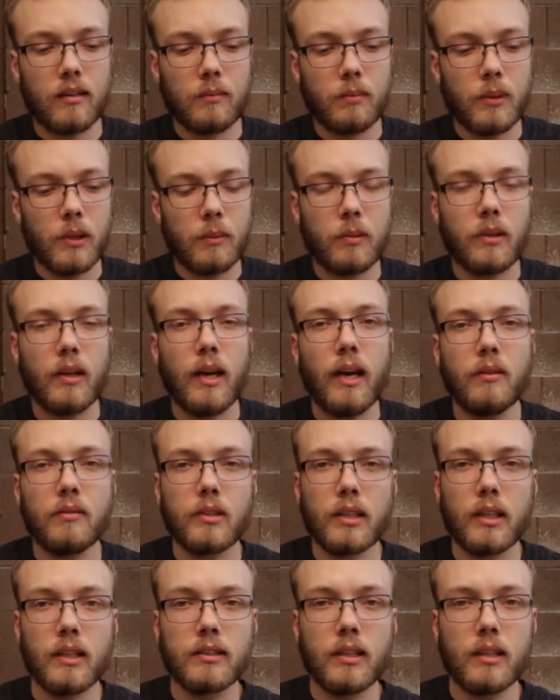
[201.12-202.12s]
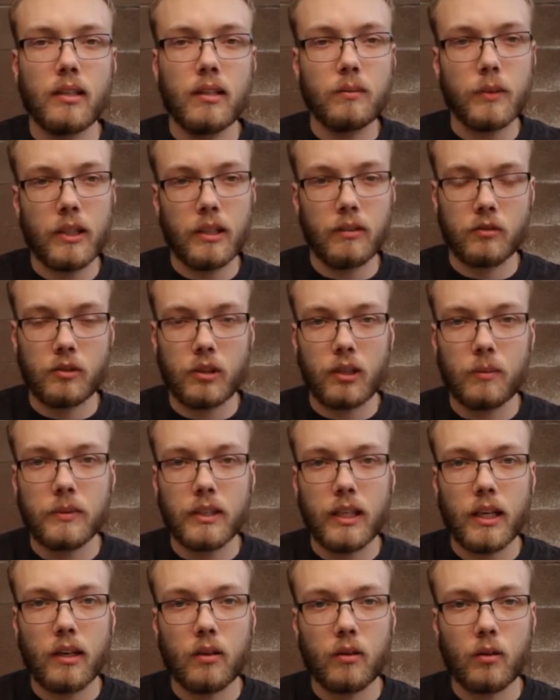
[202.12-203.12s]
people have when I tell them I
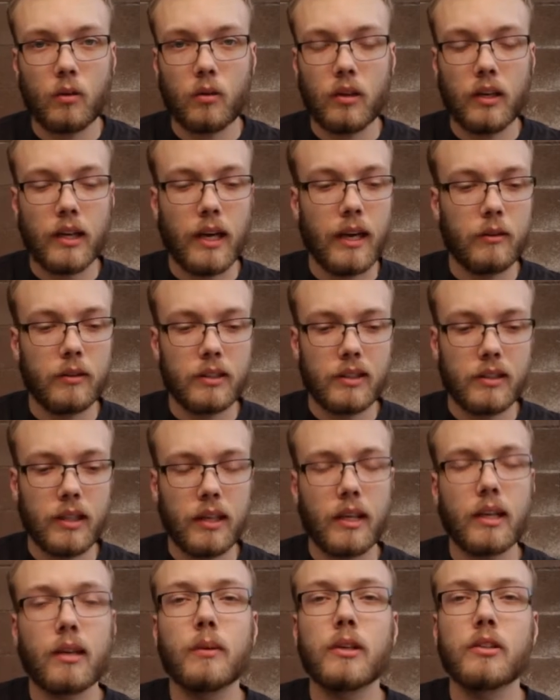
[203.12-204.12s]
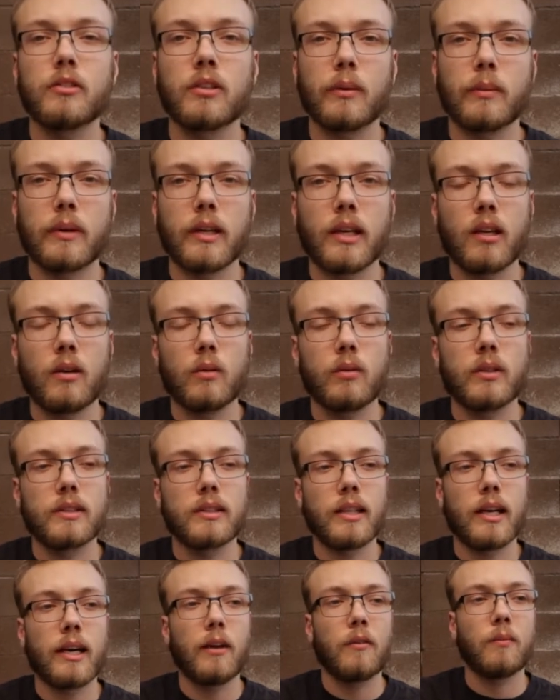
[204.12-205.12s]
dropped out or I was thinking about dropping out was
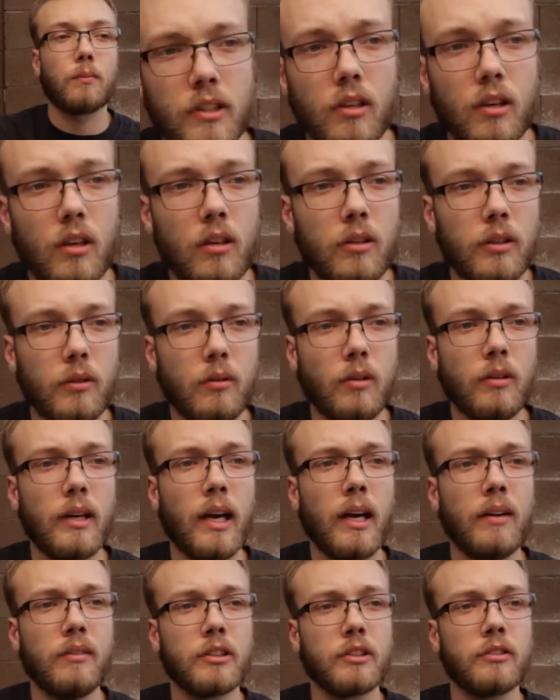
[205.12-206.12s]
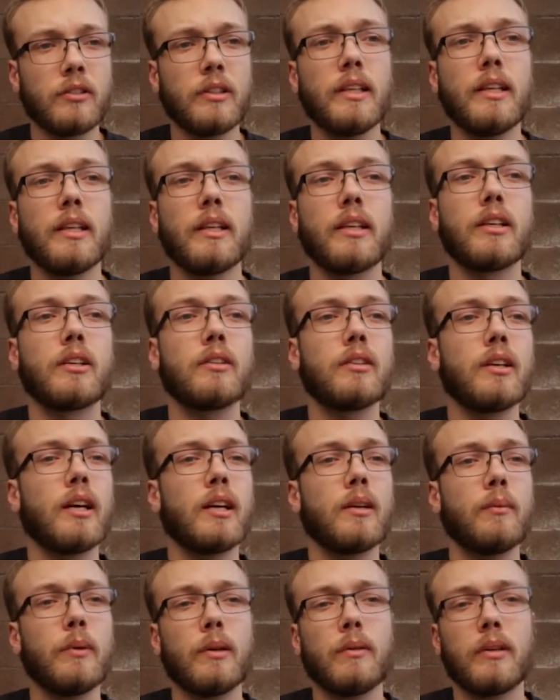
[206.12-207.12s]
that, oh, you won't have a degree, you're
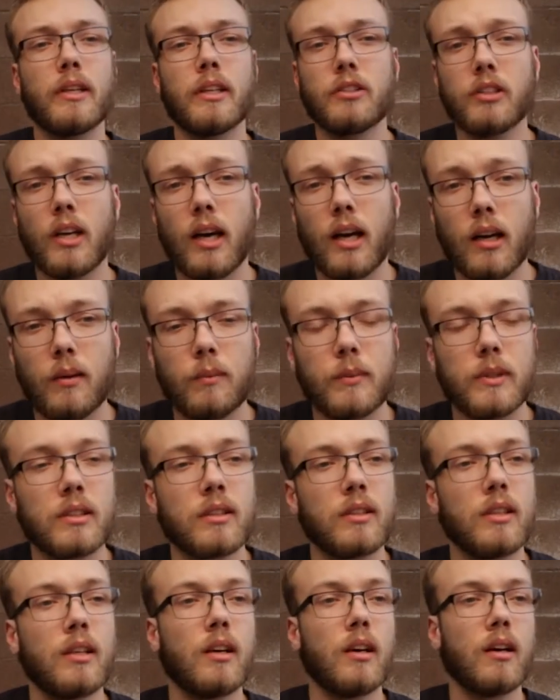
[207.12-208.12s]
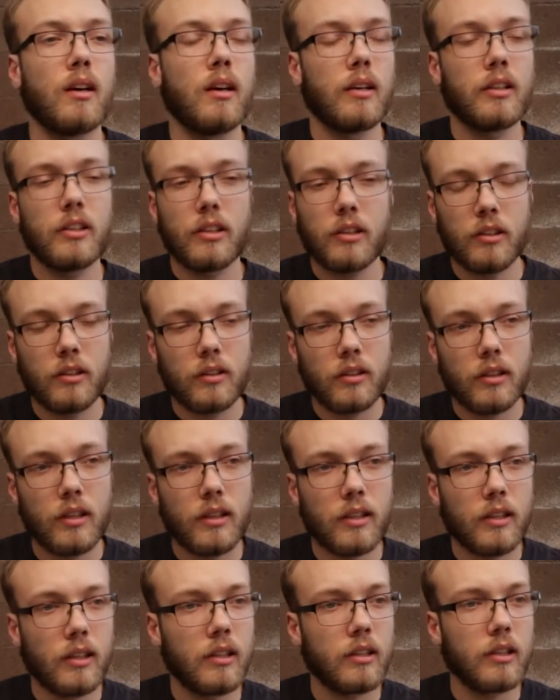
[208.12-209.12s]
not going to be able to get jobs,
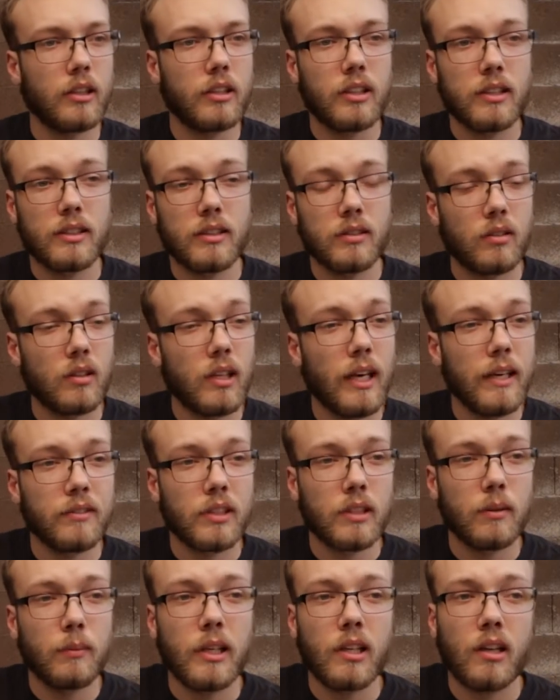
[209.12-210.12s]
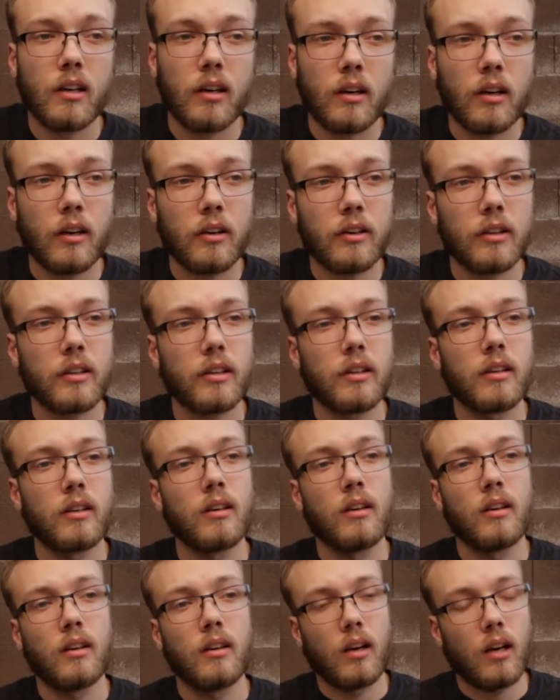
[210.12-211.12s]
life's going to be a lot harder.
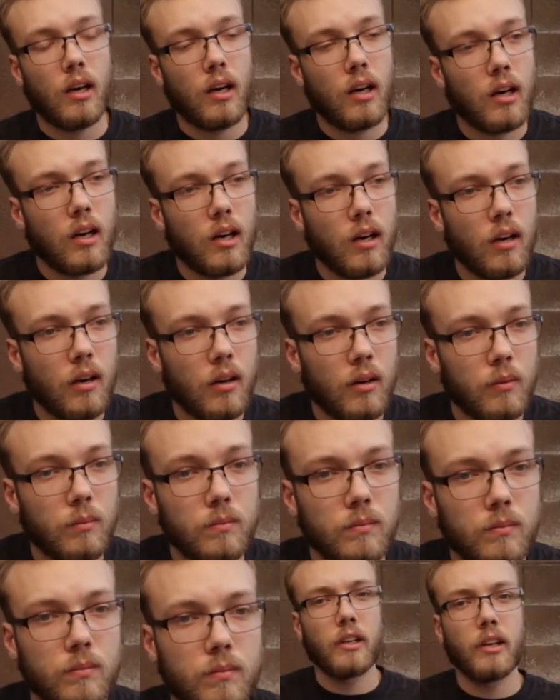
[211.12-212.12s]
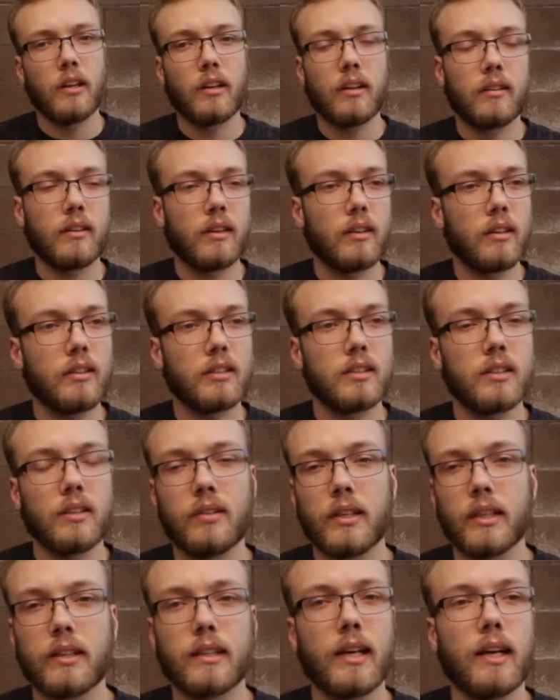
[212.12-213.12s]
You know,
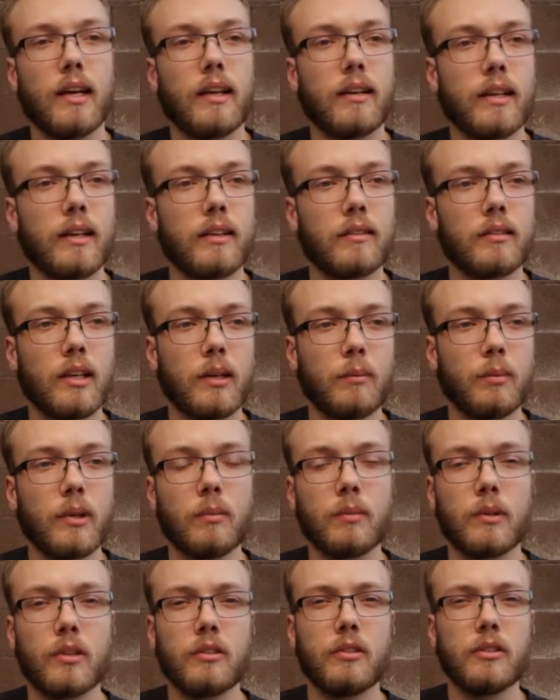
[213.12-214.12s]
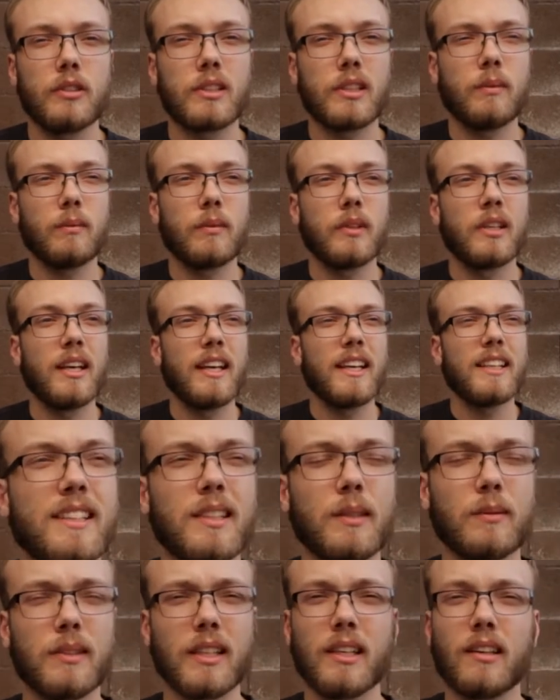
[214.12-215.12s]
stuff like that. Like people who it
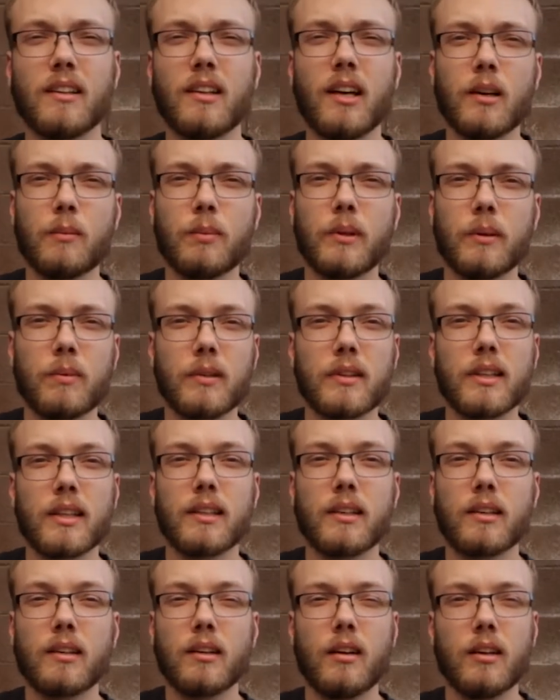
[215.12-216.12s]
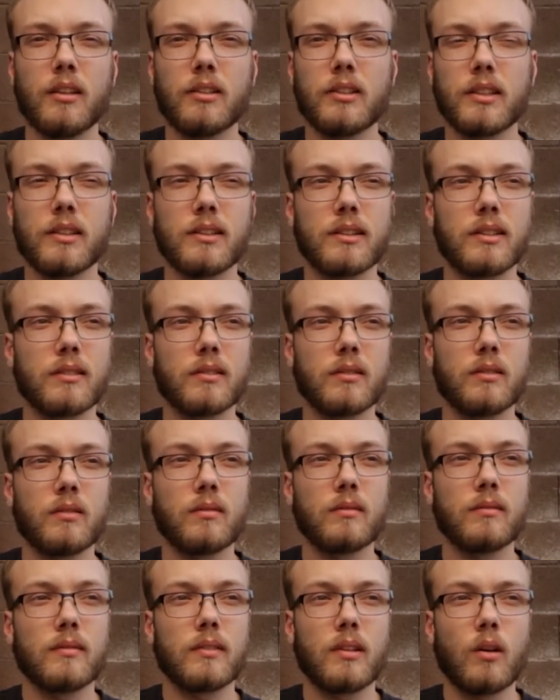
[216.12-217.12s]
seems like a lot of people think that college is
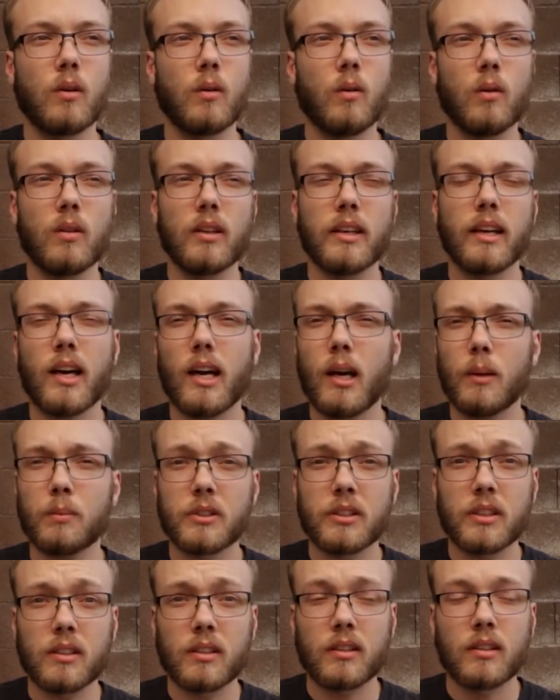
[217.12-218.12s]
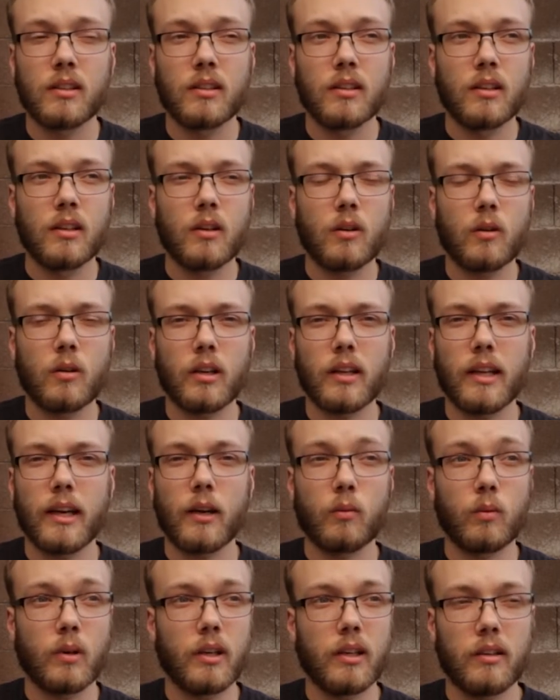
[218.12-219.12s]
the only option or
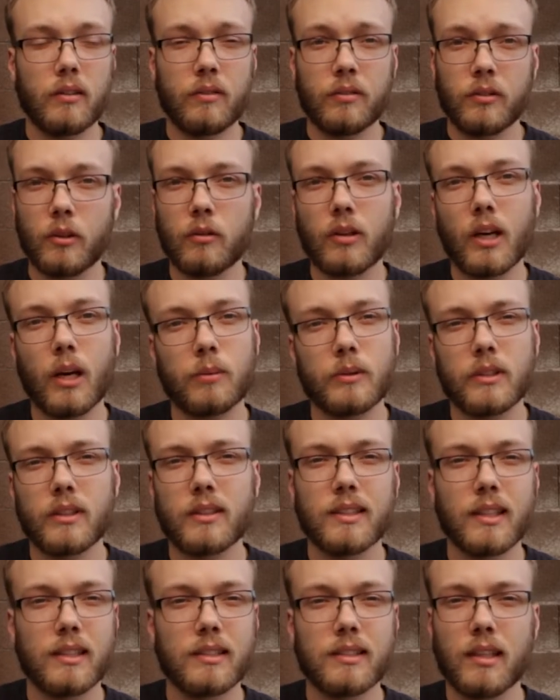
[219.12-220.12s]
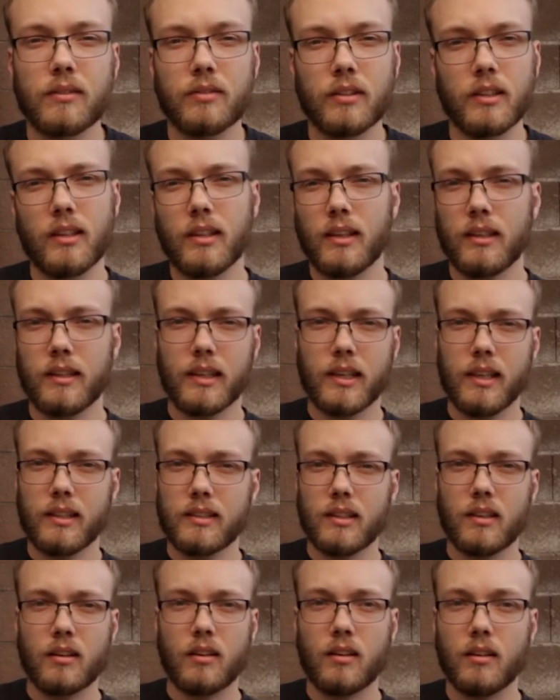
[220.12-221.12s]
like one of the few options. That's definitely not the
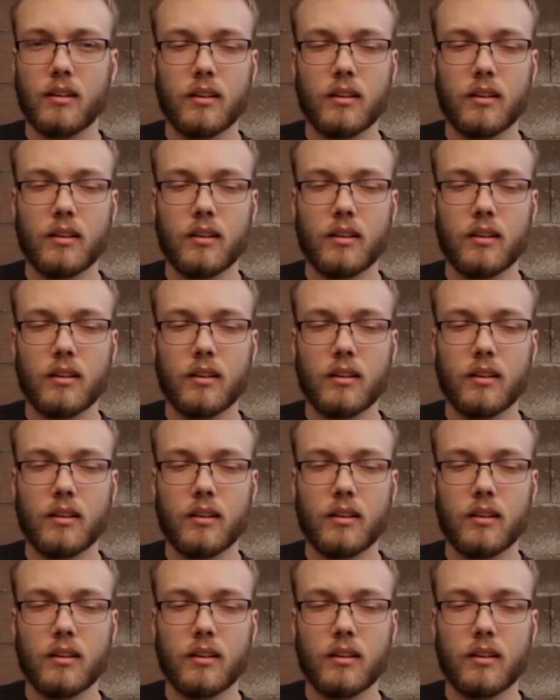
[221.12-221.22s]
case at all.